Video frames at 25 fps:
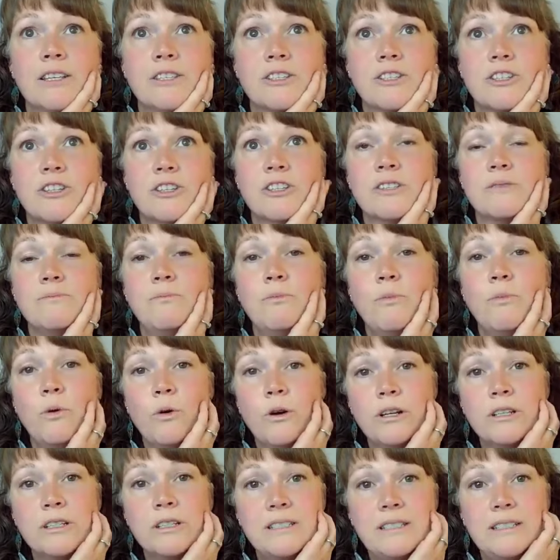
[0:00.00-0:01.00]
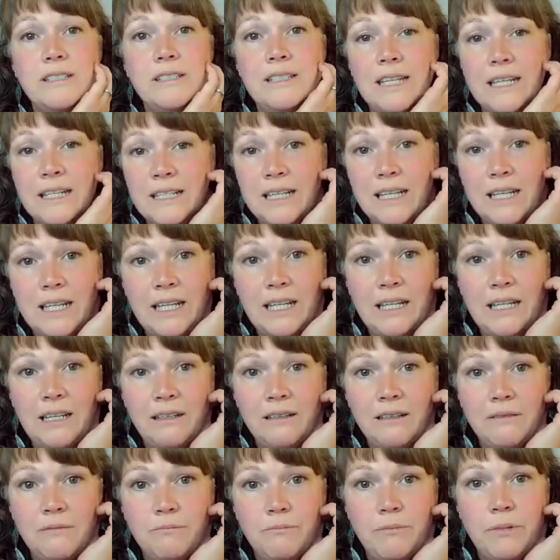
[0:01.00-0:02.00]
fosters more
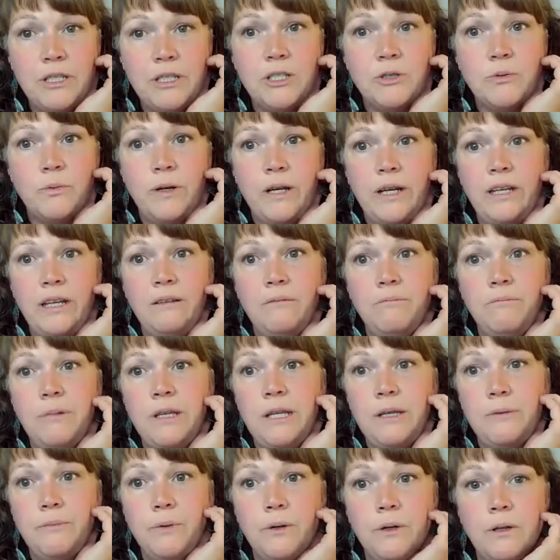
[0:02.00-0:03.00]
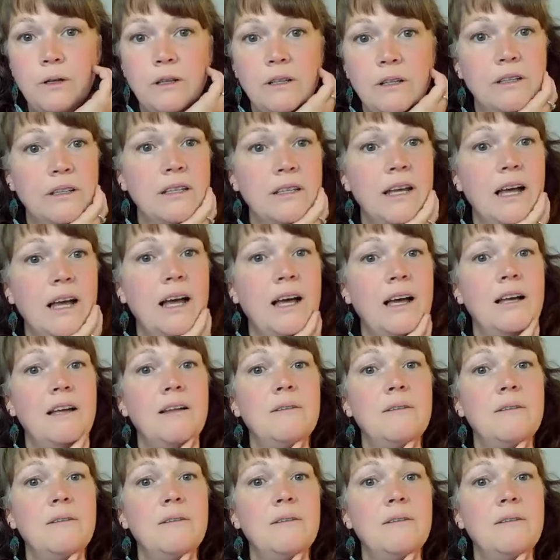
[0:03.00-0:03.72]
dignity between people,